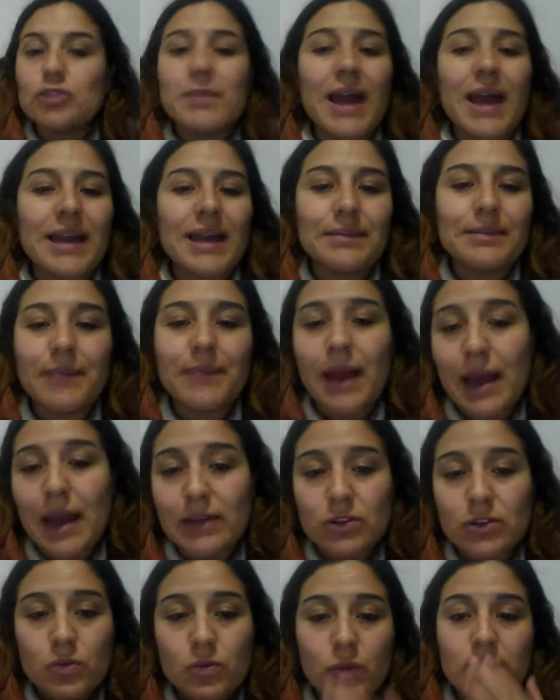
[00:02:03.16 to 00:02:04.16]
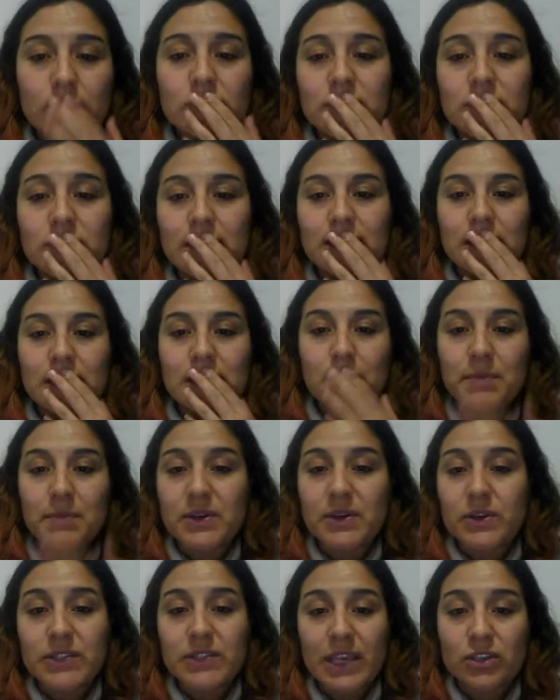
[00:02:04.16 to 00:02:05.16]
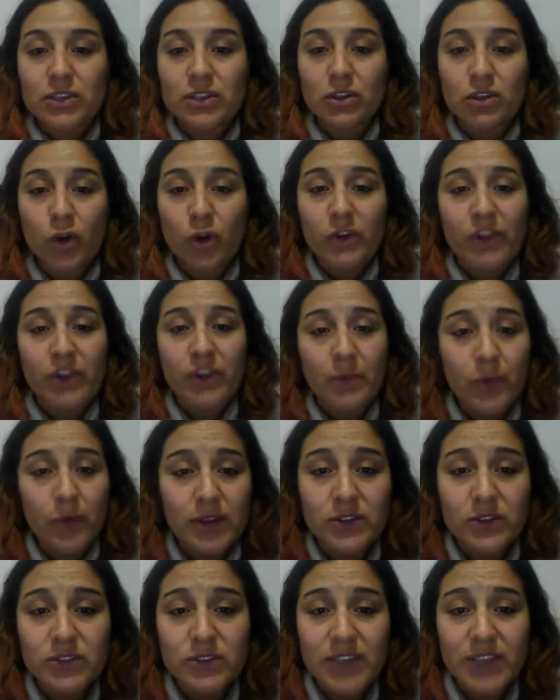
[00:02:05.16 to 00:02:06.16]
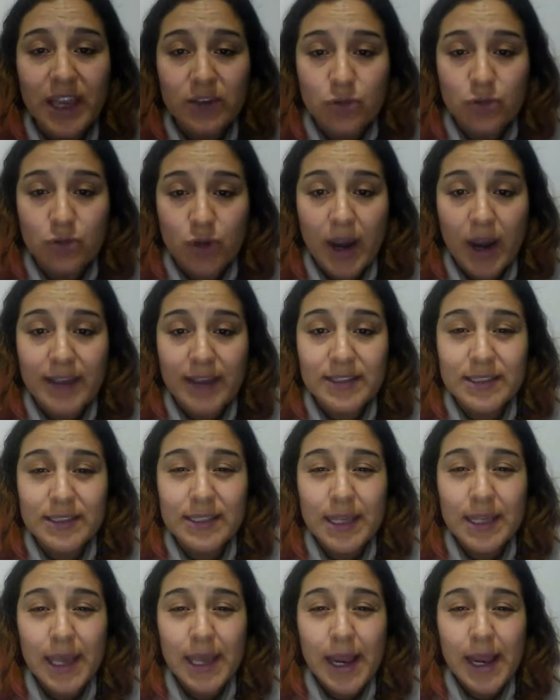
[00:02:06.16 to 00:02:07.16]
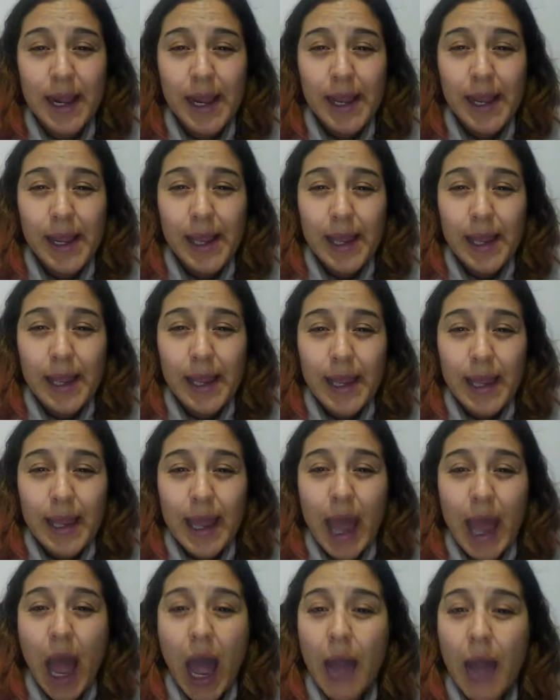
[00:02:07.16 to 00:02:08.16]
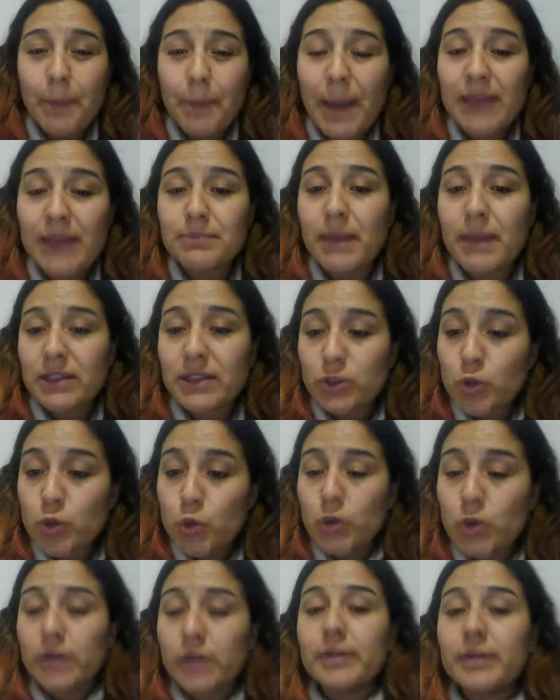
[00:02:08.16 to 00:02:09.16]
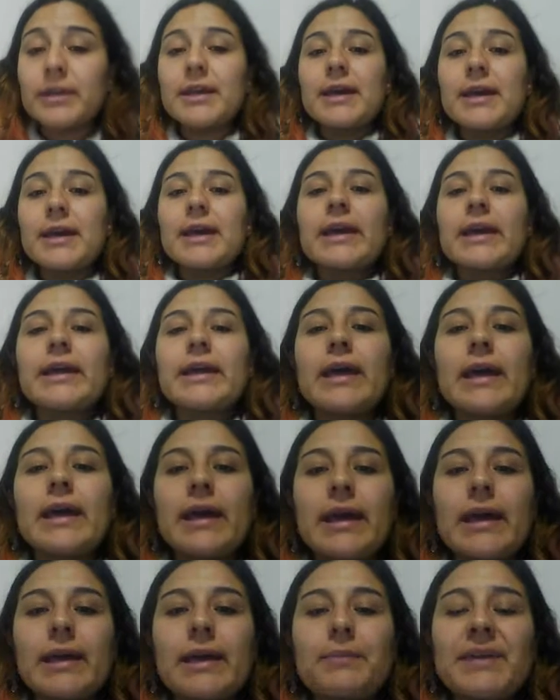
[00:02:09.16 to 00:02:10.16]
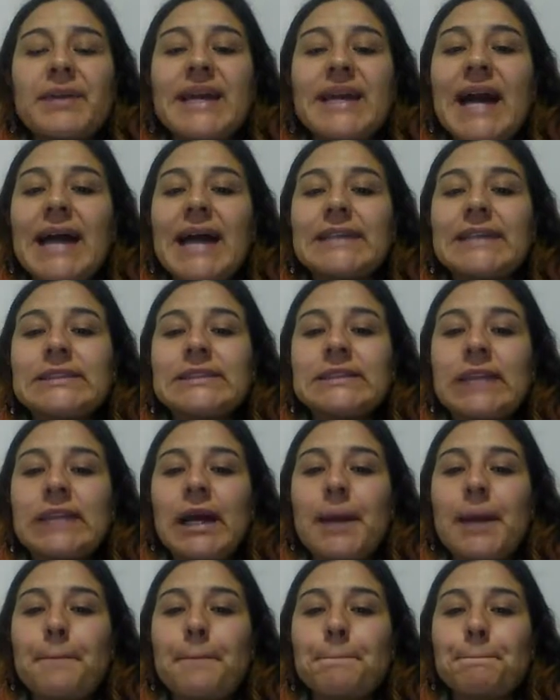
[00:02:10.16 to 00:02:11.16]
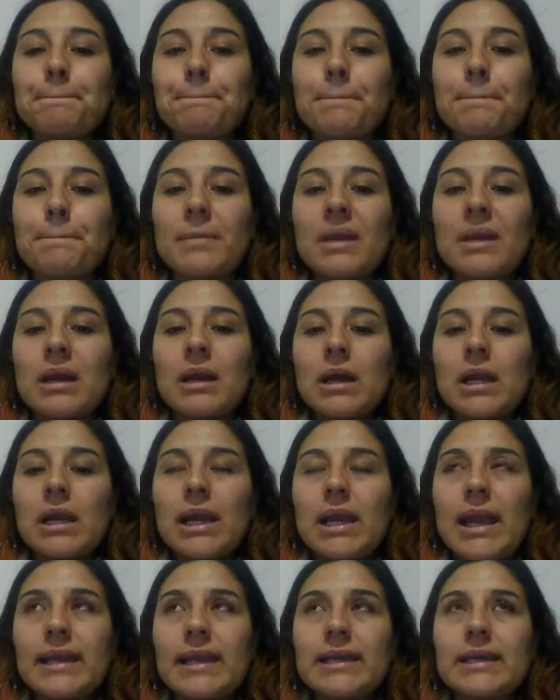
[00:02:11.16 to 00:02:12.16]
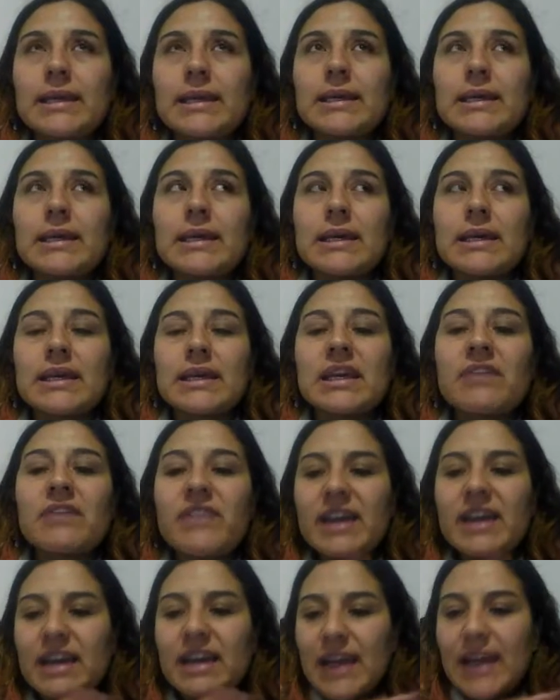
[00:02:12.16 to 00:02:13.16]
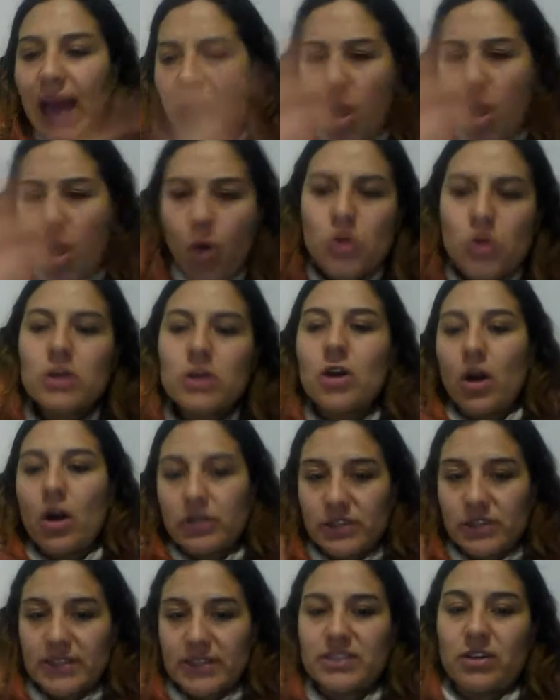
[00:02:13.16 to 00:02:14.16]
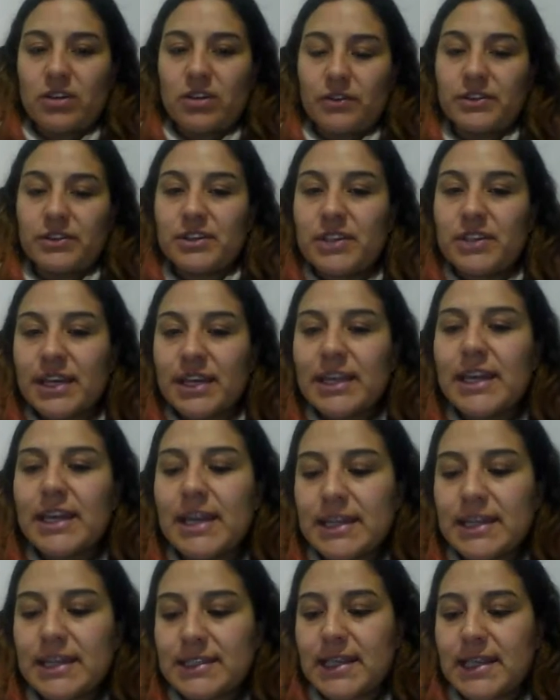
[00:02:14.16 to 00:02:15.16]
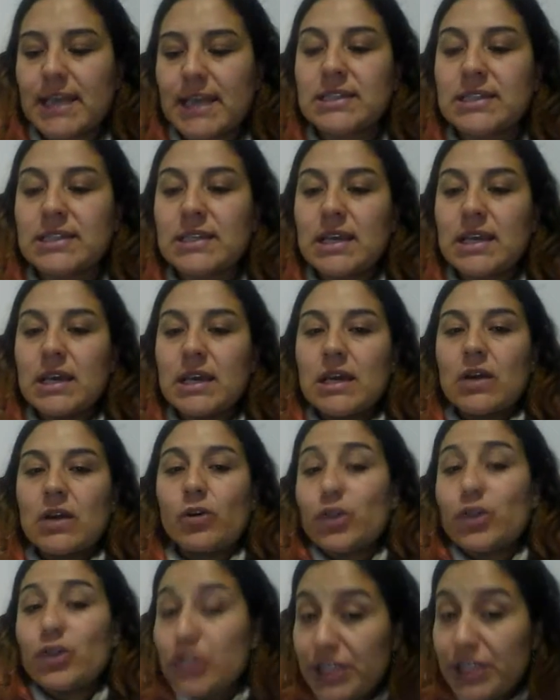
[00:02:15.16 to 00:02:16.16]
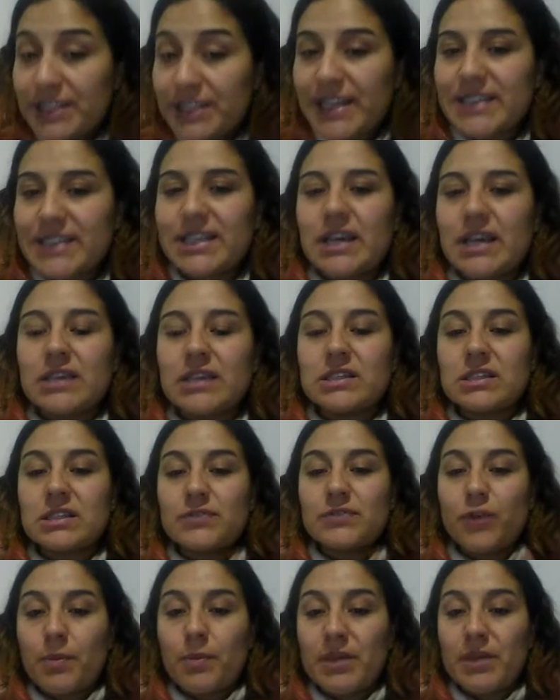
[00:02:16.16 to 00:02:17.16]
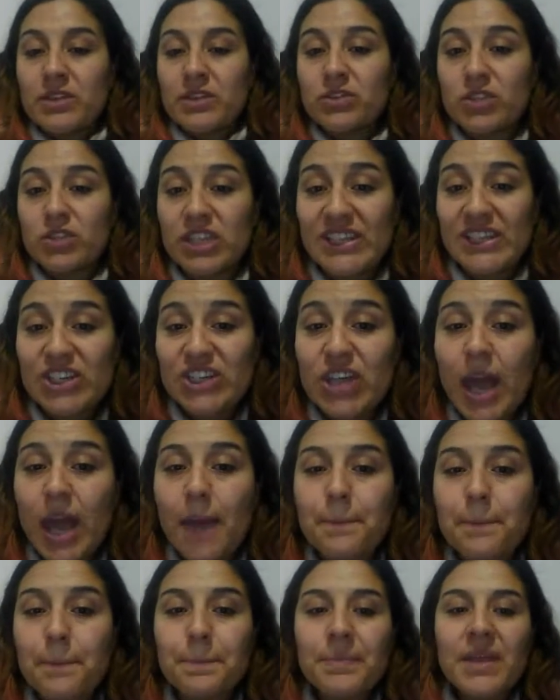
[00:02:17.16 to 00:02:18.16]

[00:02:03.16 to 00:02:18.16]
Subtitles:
me, I don't want to say the name because I don't know if I'm going to say it right. Ahmad Madkour began like giving a whole context of the thing. He says, or she says, it's from Indonesia,